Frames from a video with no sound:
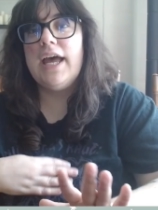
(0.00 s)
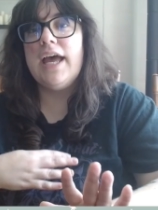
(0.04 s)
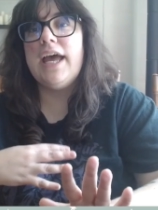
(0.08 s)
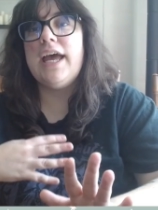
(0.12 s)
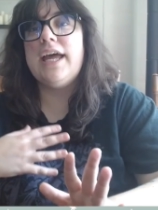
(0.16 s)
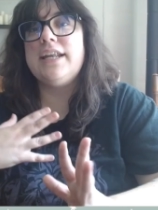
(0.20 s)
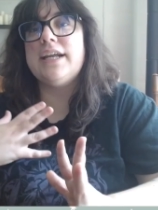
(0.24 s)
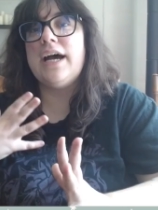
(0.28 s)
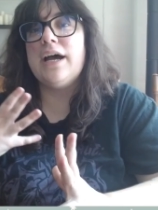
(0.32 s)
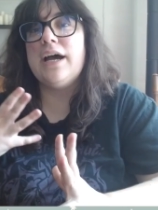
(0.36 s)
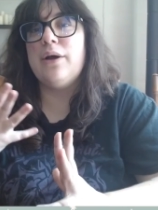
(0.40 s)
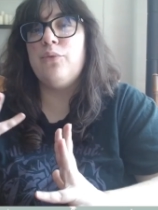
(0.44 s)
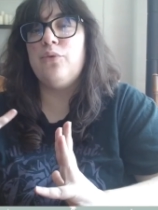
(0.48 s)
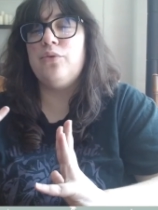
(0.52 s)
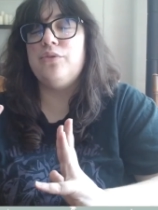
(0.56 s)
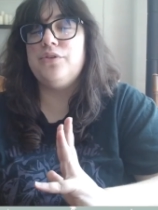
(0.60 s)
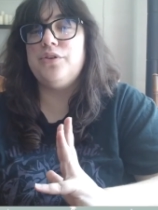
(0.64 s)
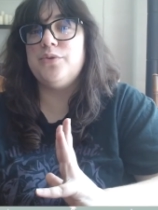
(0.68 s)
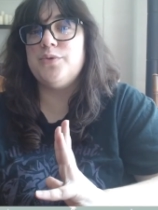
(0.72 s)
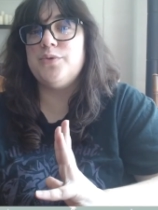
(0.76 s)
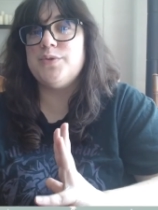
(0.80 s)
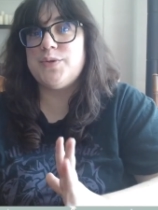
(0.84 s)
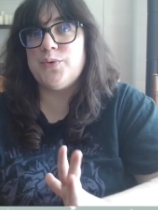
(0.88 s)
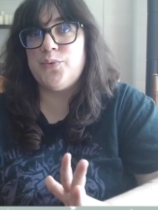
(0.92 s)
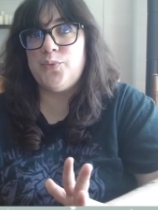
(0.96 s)
And I will
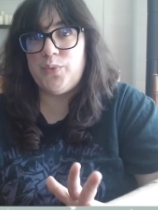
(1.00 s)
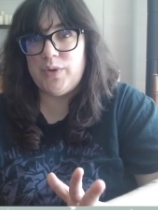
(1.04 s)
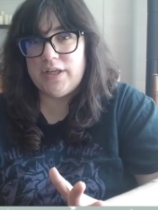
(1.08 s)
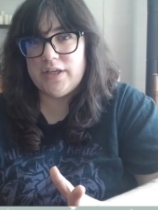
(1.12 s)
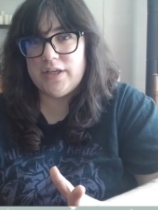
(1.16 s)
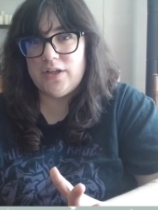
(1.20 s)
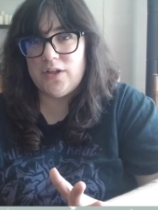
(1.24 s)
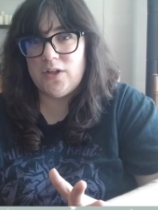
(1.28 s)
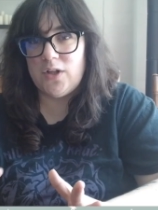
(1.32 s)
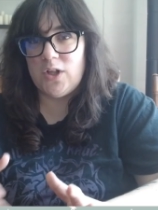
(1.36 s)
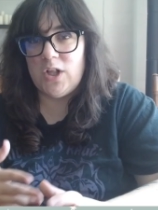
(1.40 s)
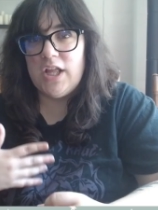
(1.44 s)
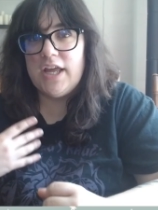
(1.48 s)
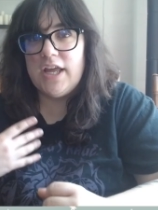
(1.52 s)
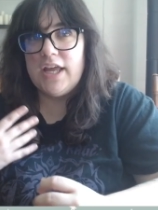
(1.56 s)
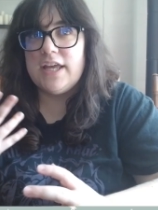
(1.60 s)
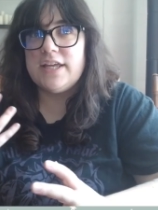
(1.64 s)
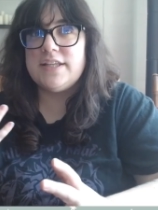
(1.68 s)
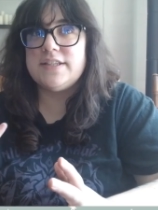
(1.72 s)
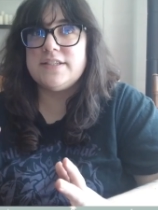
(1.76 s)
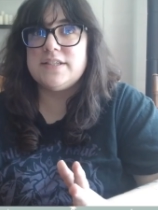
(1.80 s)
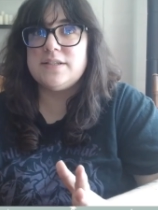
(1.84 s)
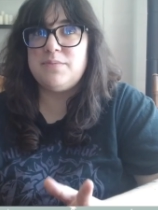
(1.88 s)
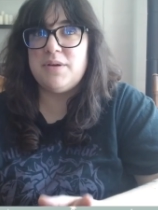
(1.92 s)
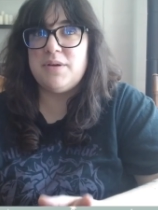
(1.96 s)
use a wheel
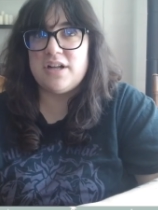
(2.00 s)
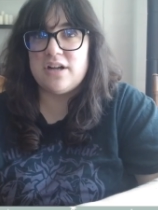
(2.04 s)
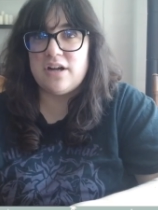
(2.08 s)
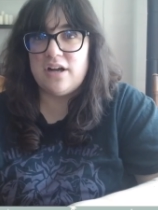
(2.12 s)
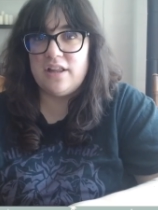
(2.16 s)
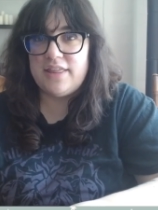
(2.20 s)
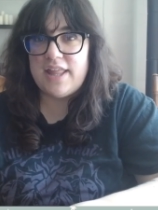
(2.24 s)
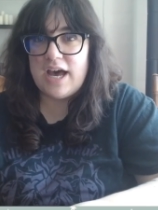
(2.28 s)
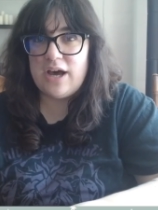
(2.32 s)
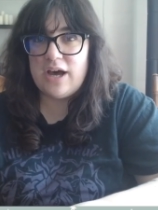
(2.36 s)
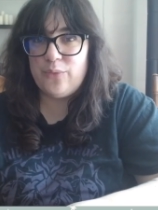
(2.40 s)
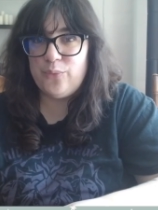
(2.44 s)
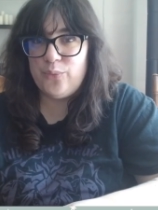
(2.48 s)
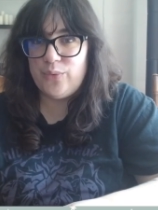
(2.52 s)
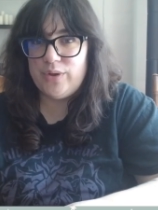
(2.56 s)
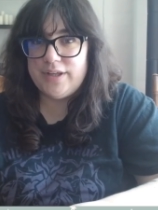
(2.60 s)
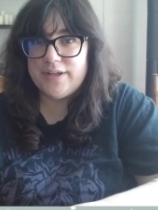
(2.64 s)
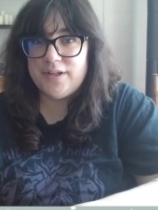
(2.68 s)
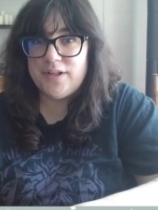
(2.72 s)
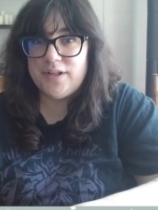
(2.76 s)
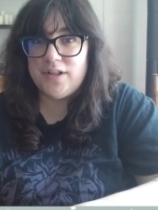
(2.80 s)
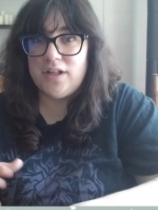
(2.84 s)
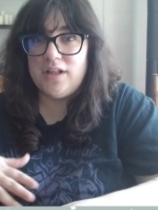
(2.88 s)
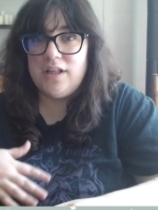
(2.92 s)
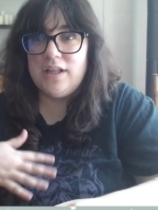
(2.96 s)
and spin on that
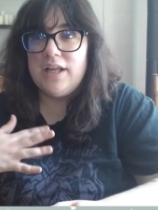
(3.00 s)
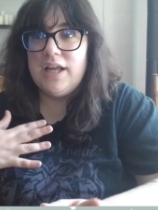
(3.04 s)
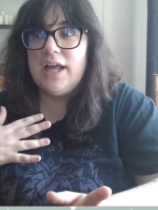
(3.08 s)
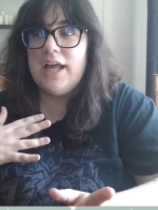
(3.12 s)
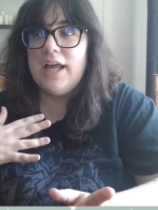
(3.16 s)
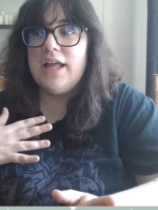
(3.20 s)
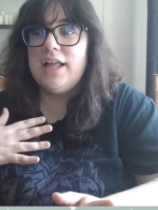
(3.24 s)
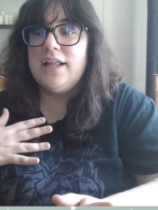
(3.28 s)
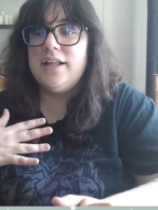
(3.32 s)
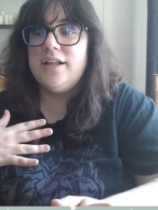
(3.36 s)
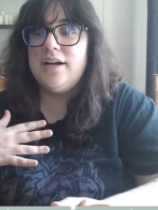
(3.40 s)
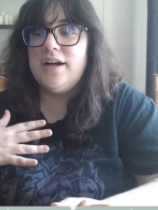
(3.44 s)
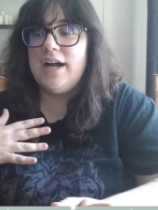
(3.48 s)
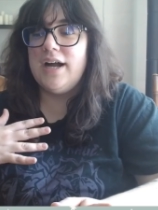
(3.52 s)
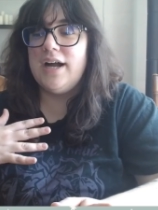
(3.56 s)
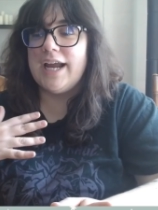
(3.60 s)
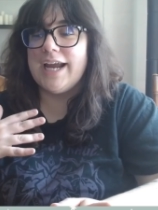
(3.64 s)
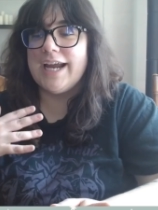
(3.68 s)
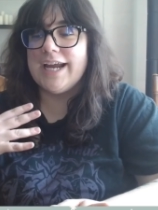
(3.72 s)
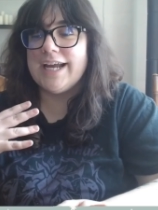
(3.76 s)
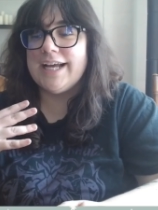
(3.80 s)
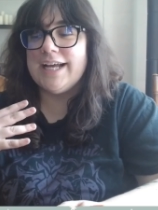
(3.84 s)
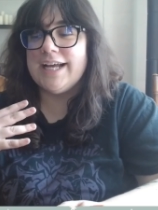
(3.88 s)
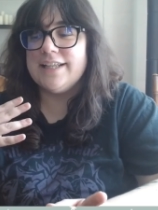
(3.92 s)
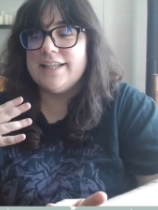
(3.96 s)
wheel,
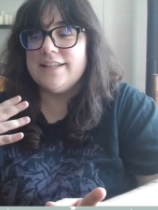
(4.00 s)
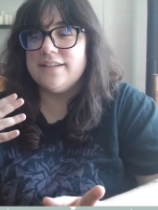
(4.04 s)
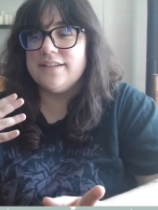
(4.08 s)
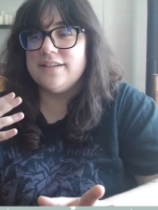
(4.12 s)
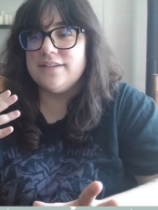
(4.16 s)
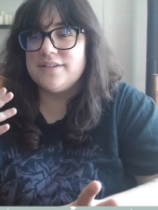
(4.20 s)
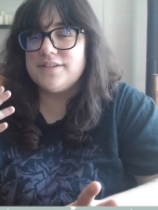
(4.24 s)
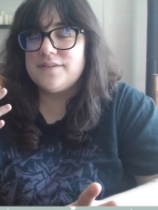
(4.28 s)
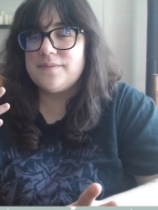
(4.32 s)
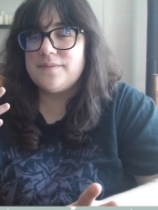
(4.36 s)
and